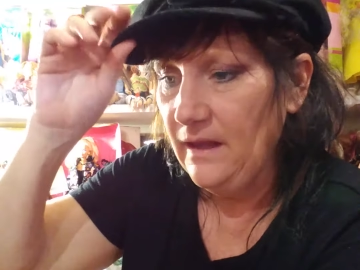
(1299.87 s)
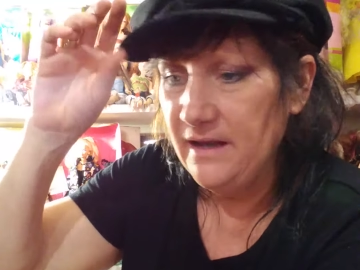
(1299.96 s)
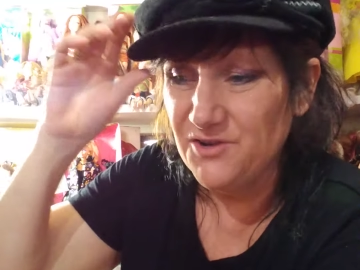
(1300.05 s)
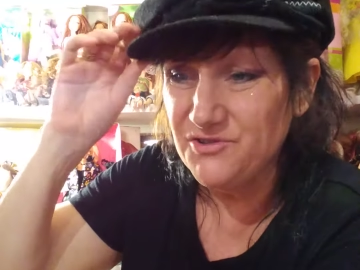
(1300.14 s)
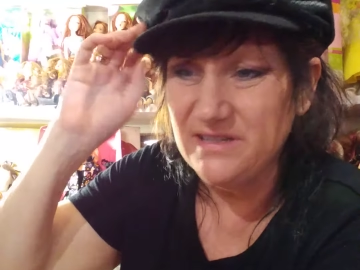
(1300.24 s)

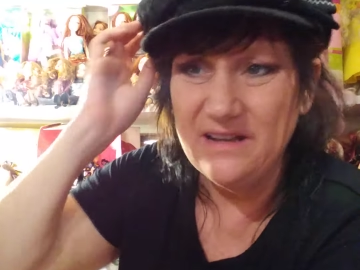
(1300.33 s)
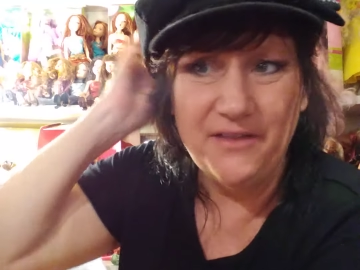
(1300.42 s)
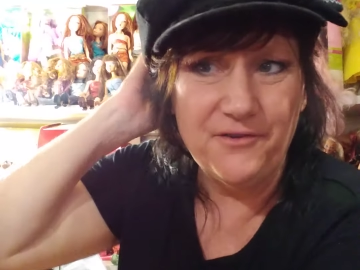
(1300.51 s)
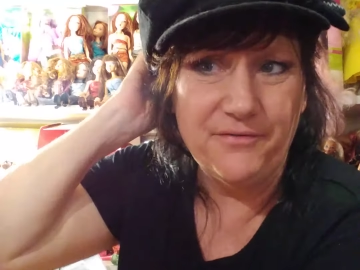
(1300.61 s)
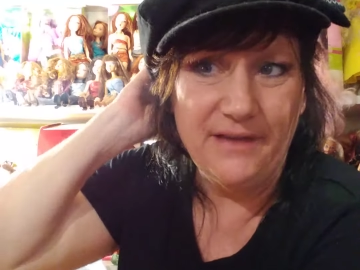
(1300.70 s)
Here's
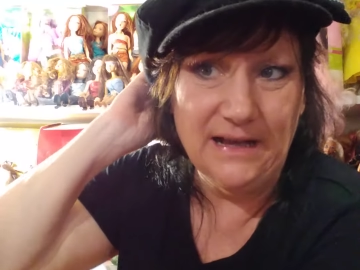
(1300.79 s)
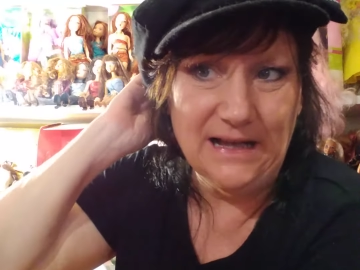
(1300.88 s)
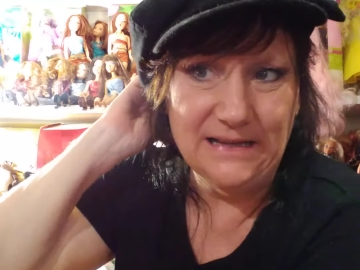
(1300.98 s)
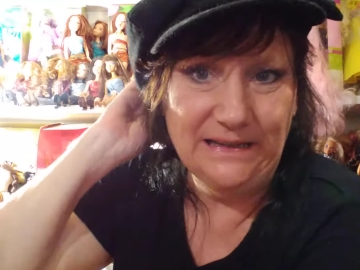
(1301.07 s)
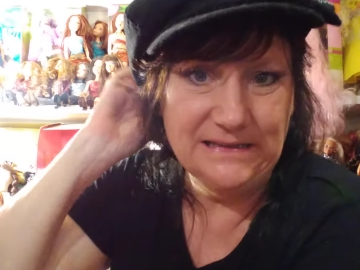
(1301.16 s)
another thing,
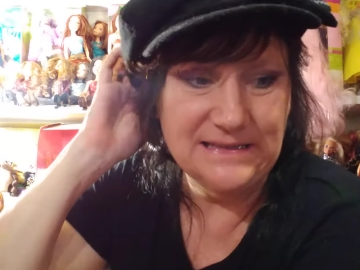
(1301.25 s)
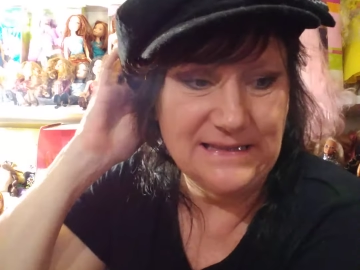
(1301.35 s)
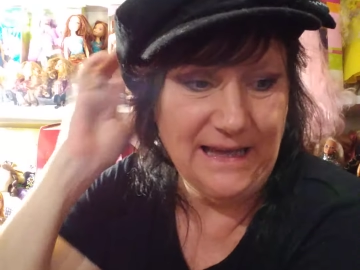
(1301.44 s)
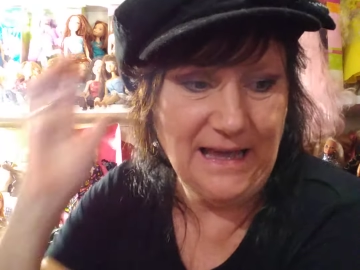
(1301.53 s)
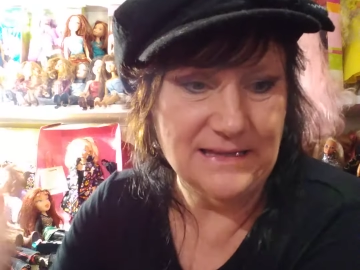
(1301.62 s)
I need
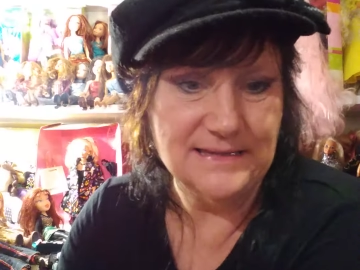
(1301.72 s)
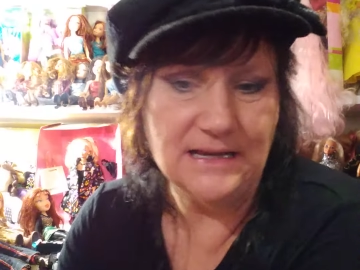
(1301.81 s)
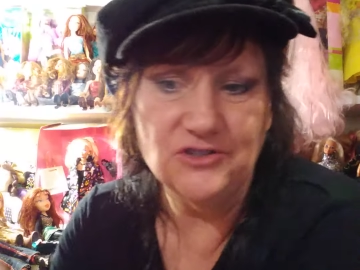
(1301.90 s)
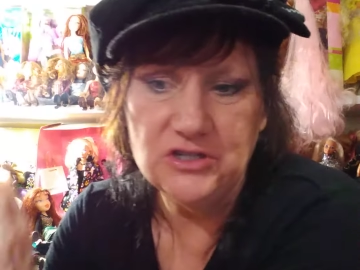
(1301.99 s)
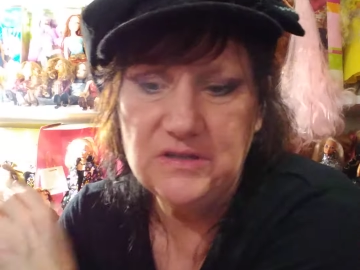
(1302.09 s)
stands.
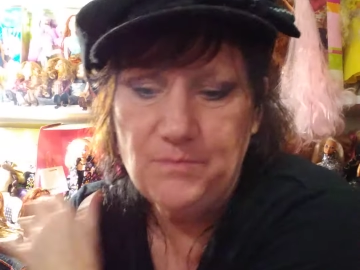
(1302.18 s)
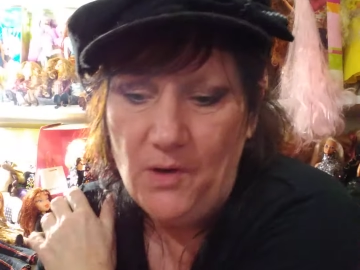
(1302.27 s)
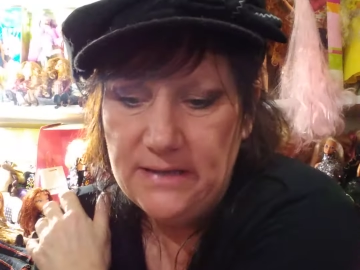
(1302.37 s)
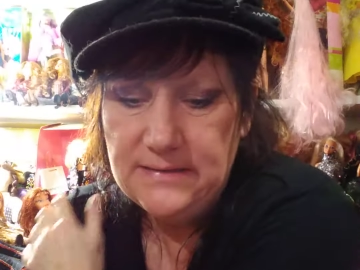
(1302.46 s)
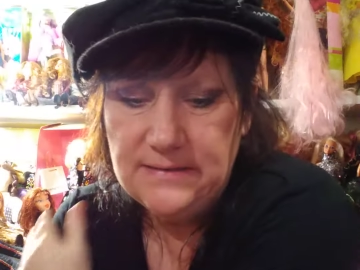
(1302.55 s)
I just
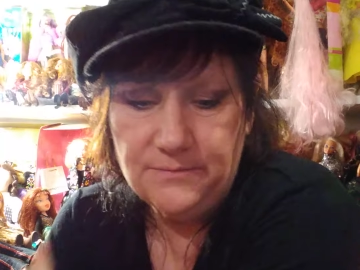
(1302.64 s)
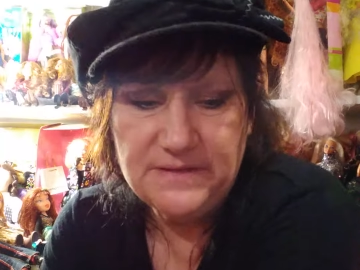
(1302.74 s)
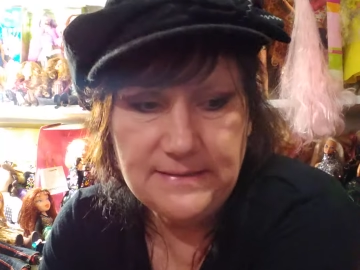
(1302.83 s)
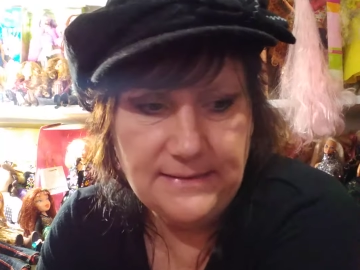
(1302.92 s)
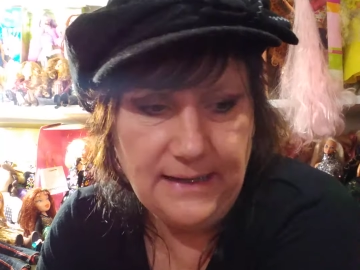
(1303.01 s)
bought some
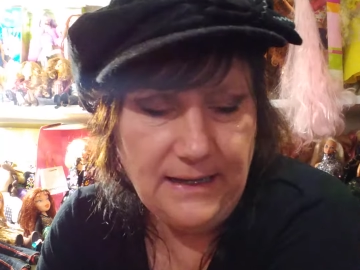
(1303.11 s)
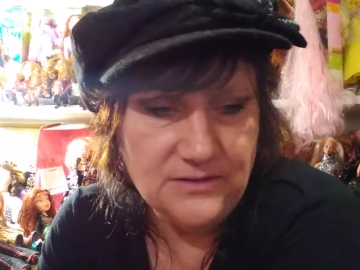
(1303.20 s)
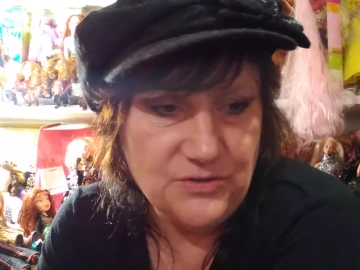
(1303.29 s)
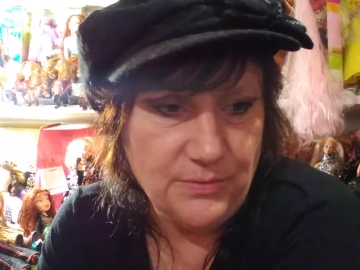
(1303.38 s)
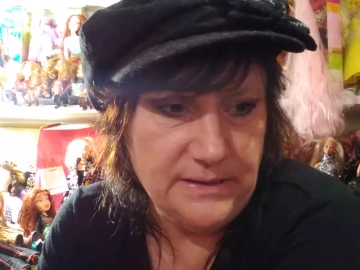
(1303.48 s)

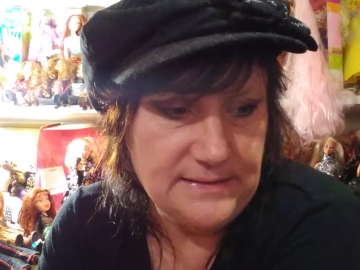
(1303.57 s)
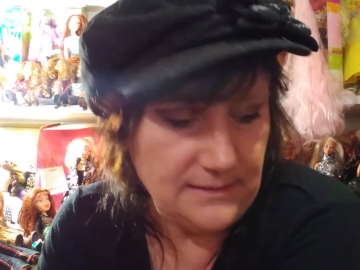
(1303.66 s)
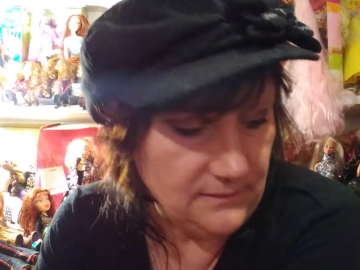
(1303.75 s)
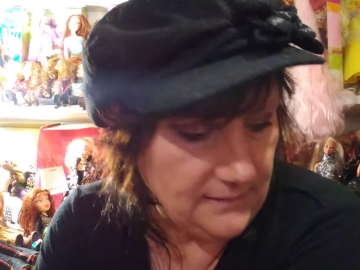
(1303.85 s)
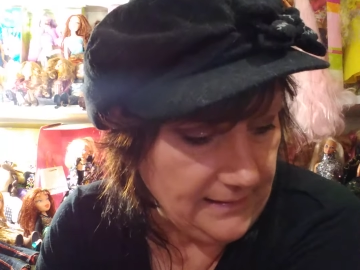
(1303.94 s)
stands
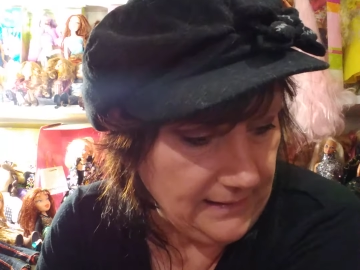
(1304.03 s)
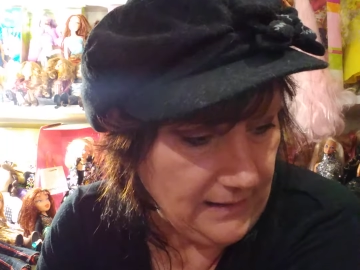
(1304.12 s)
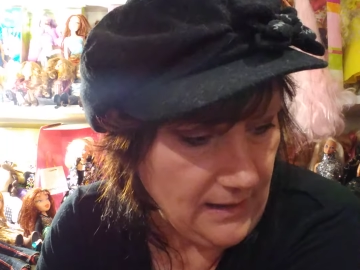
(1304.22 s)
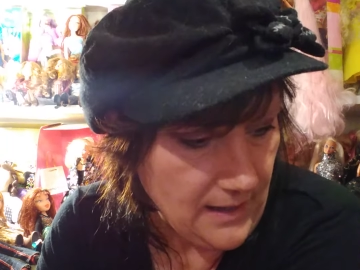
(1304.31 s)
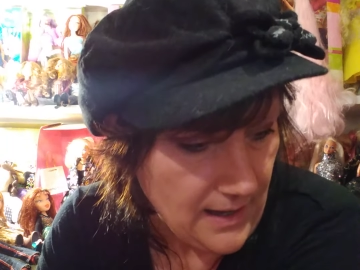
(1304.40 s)

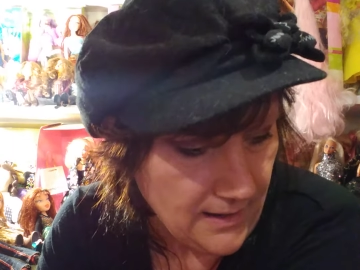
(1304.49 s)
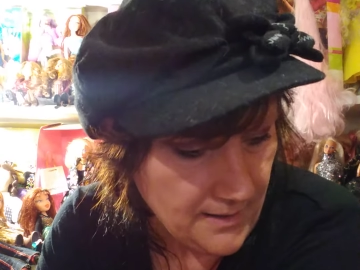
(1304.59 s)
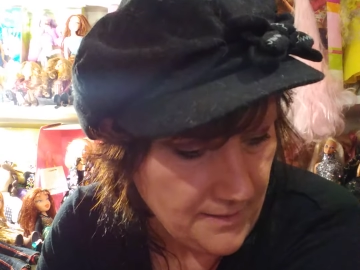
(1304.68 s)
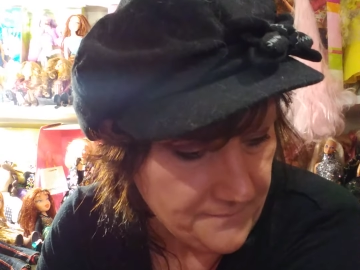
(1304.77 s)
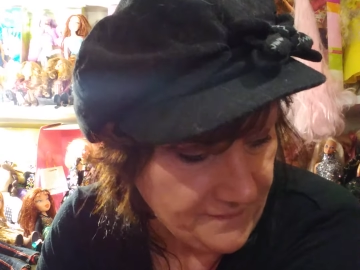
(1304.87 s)
recently.
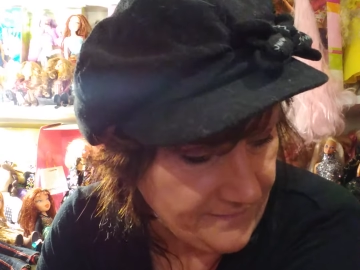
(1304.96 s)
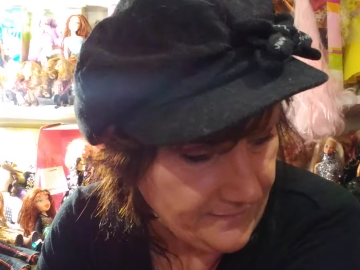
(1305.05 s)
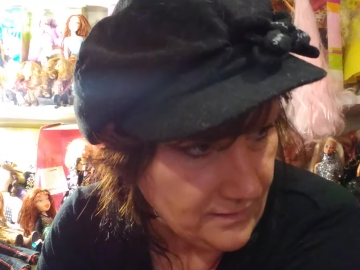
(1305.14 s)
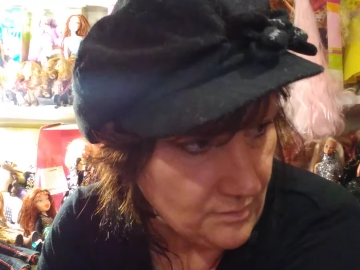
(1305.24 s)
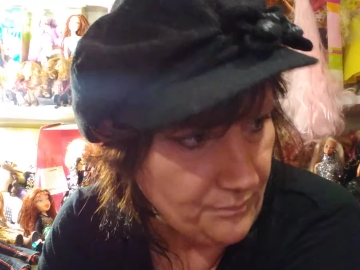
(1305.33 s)
Um,
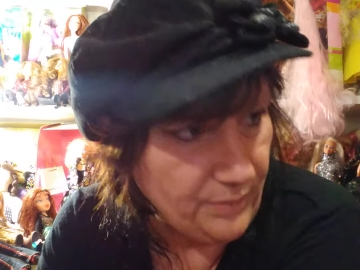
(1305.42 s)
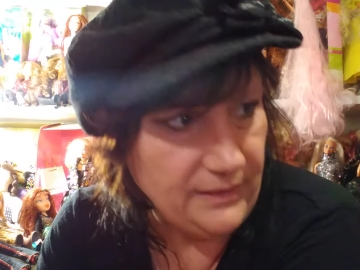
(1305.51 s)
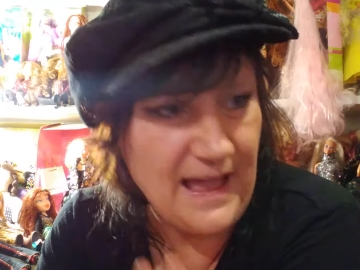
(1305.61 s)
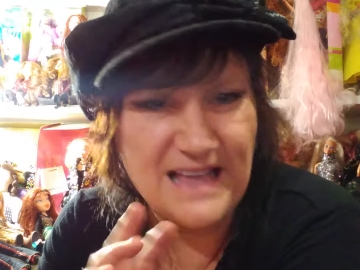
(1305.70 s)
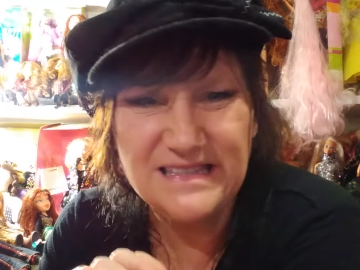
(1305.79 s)
they're
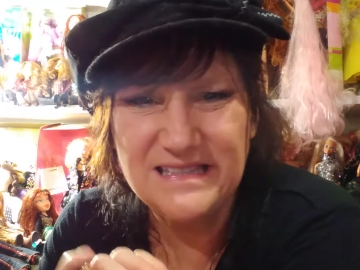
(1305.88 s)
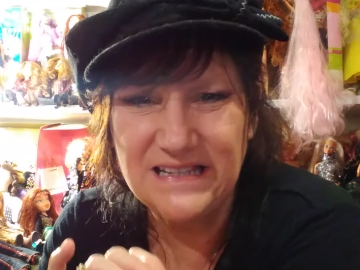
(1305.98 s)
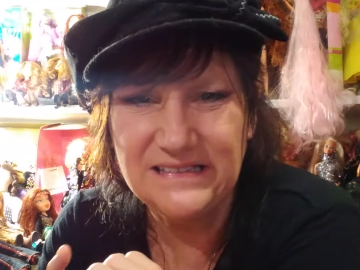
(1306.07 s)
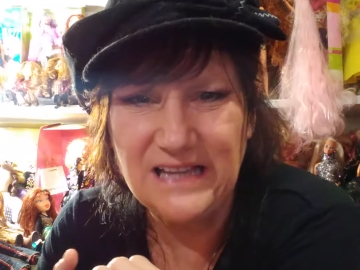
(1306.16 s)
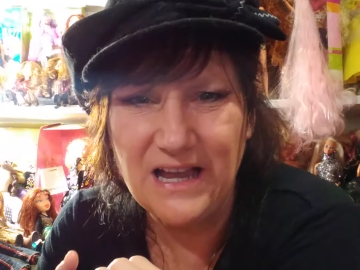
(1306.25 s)

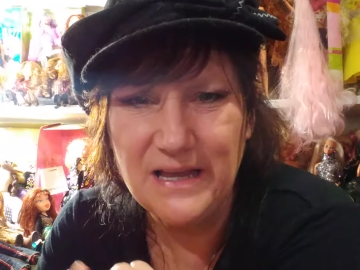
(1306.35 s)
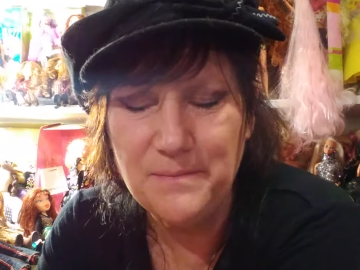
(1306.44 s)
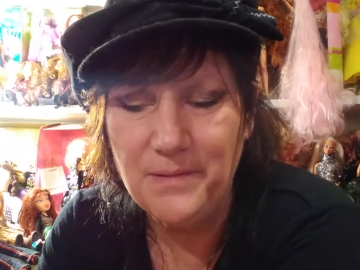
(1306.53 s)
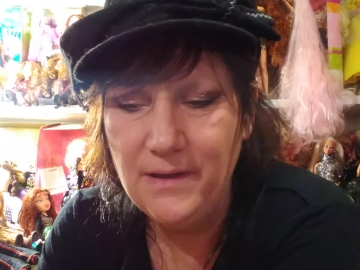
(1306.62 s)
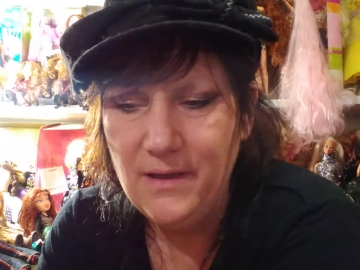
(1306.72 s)
plastic type.